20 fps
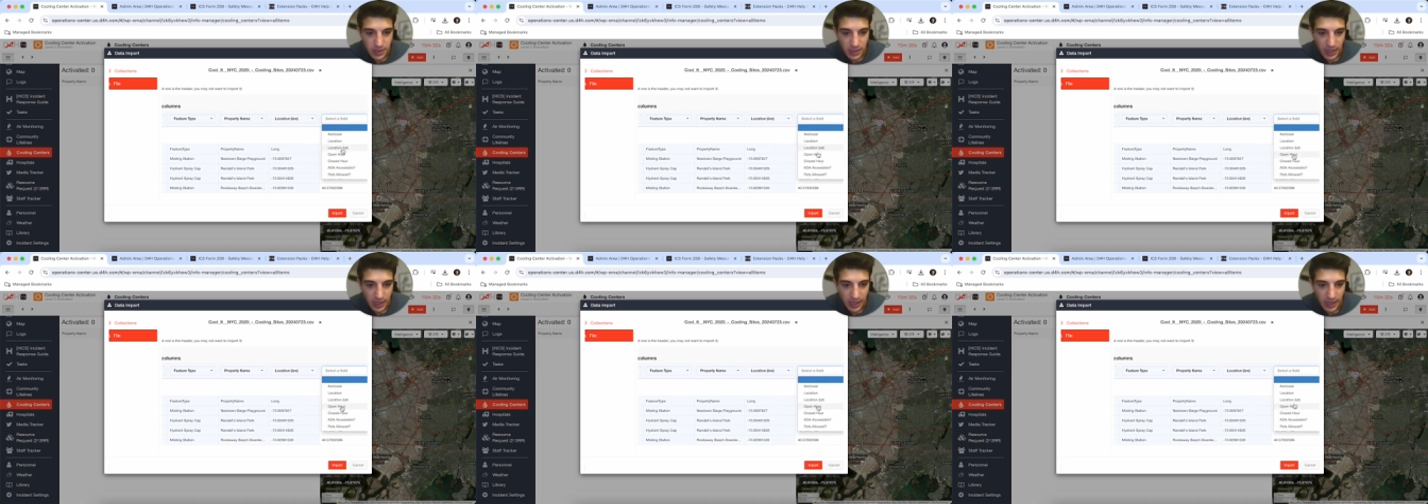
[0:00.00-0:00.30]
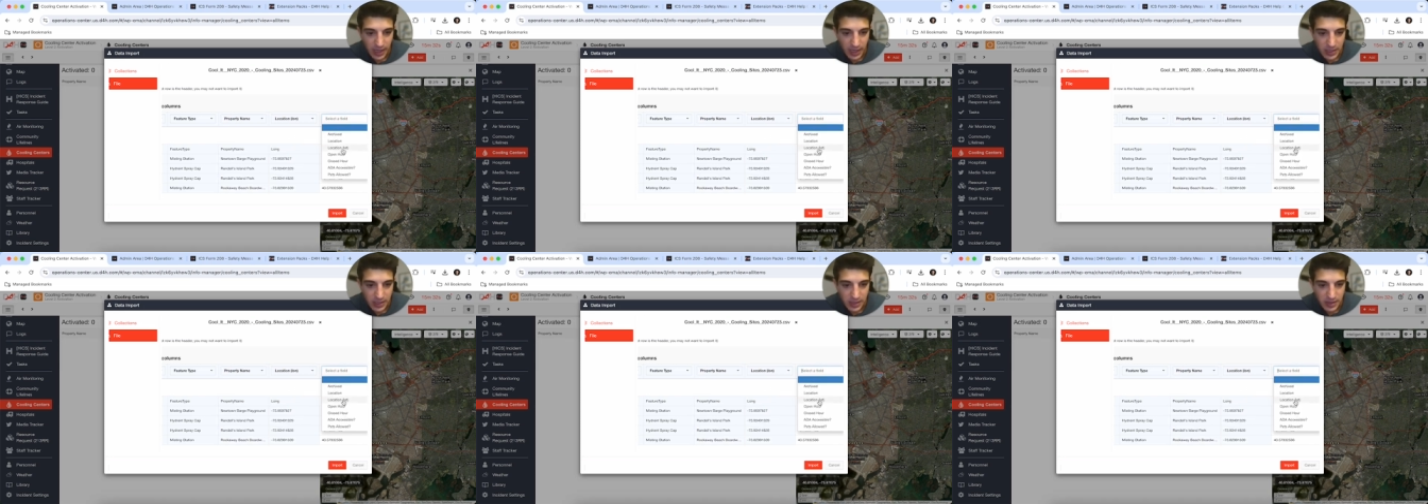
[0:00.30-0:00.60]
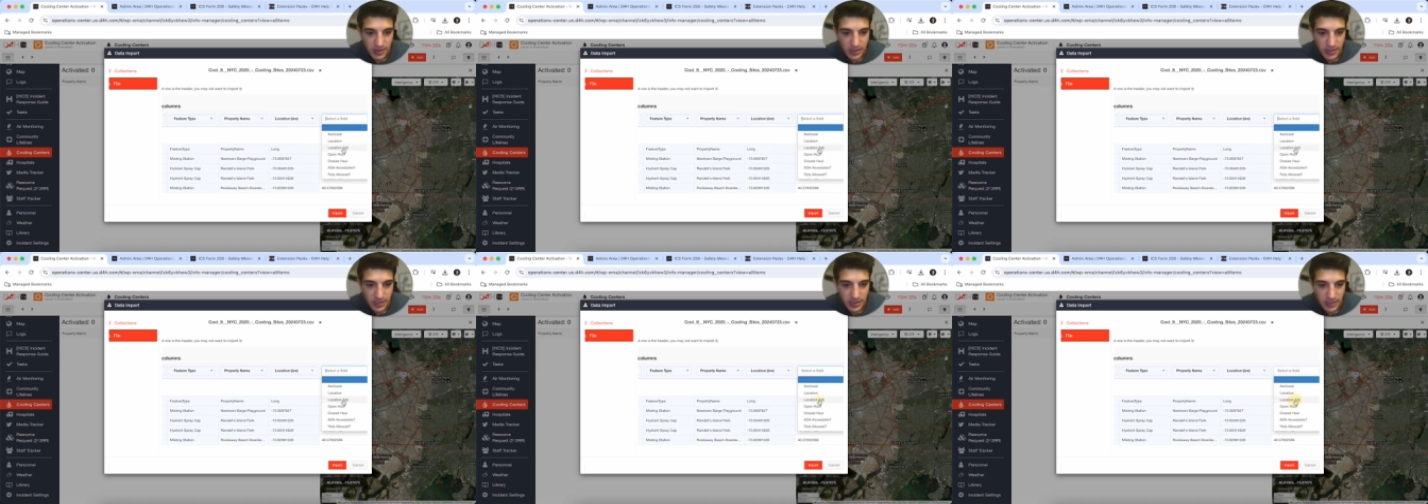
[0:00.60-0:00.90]
and
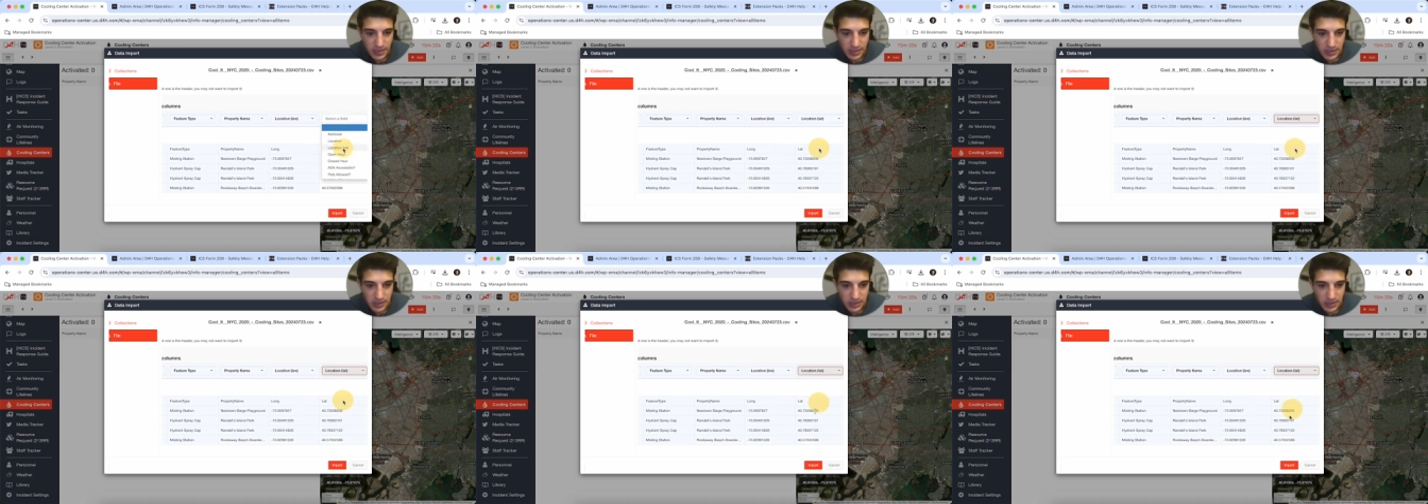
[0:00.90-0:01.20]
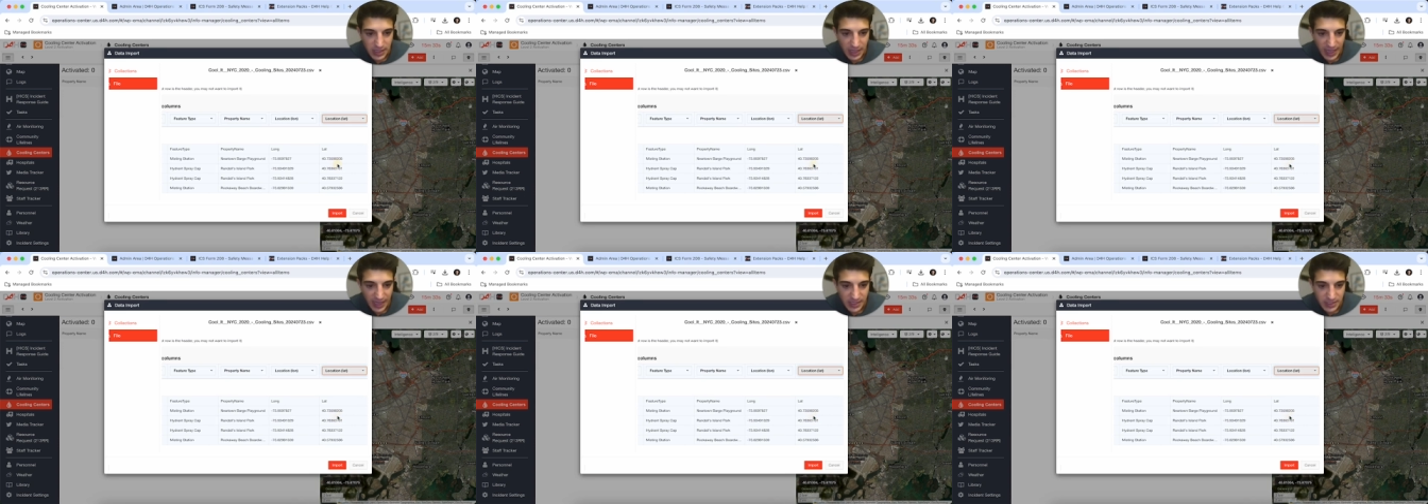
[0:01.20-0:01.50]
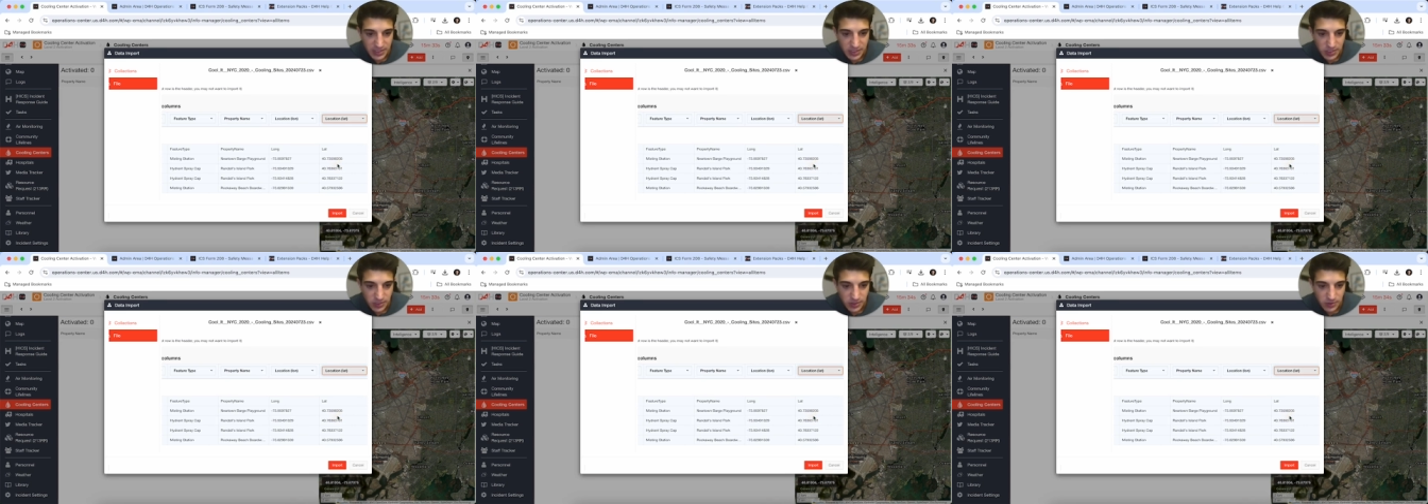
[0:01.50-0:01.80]
the
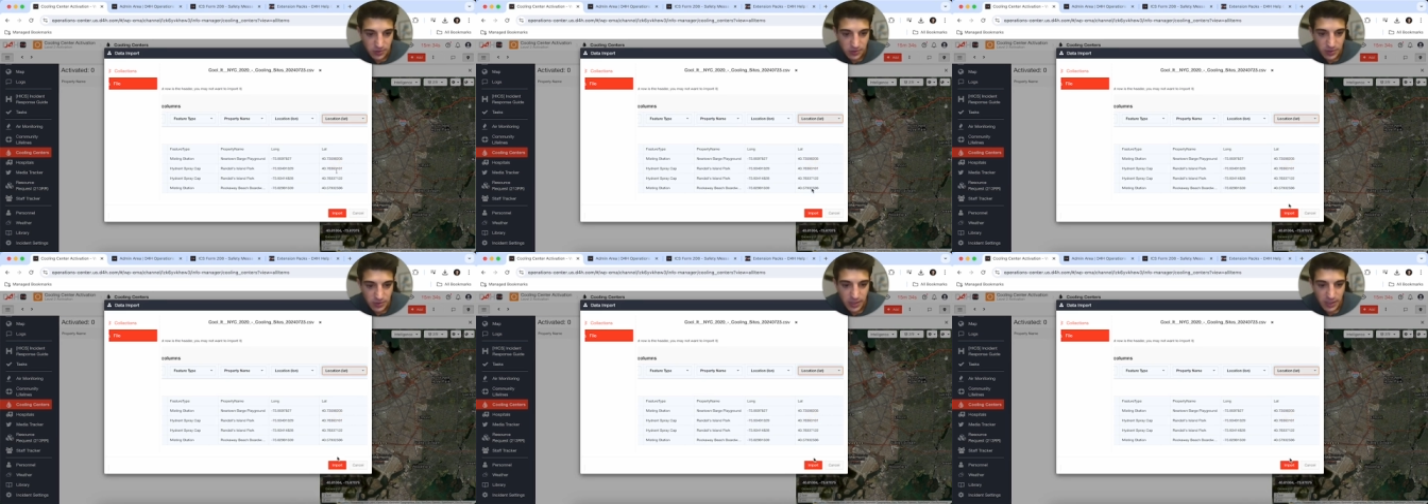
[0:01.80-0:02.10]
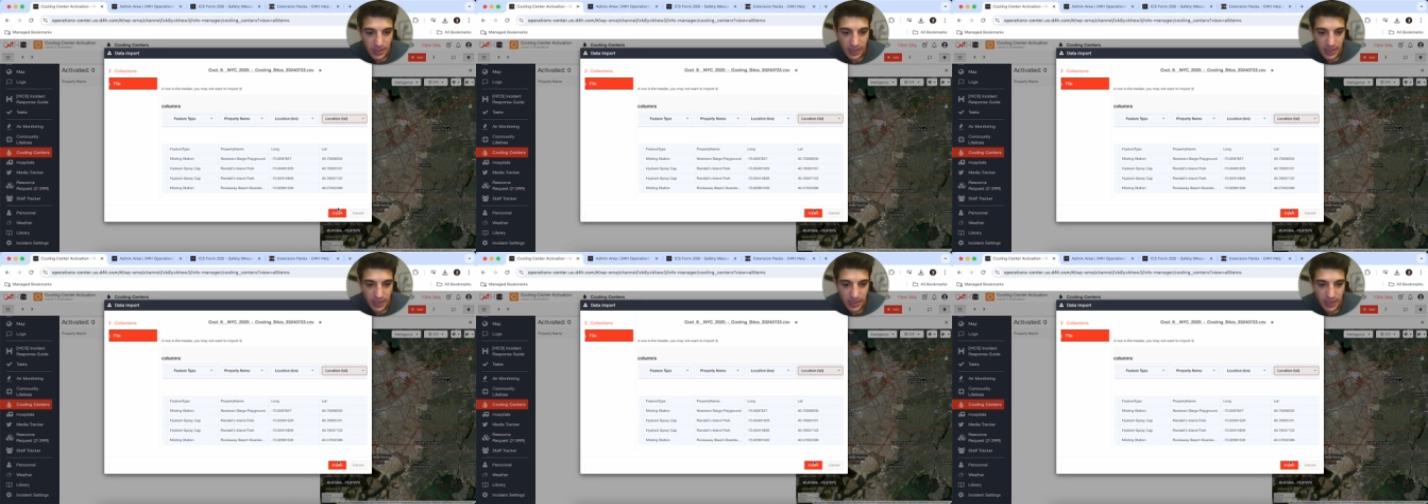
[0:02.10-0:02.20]
latitude,